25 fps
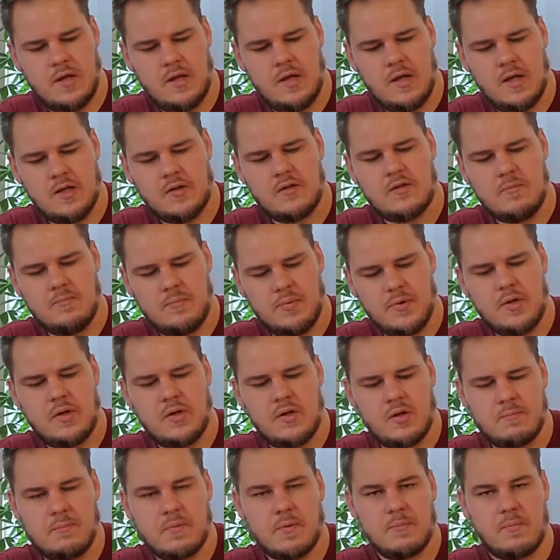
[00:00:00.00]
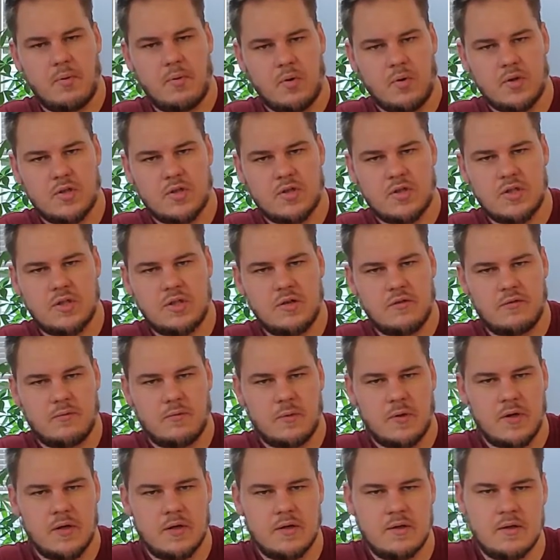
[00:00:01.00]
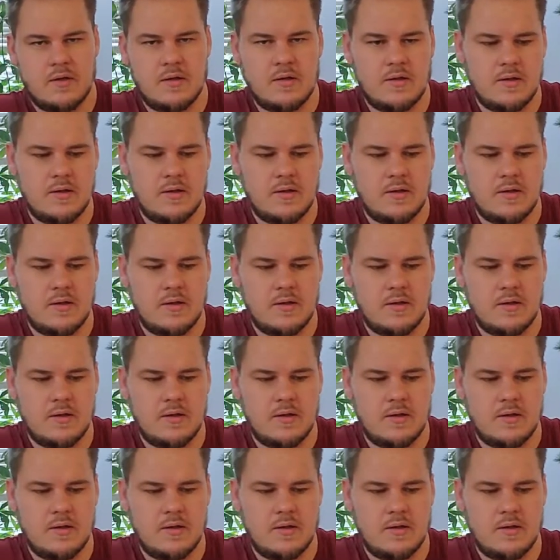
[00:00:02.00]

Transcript: in pretty good proportion of what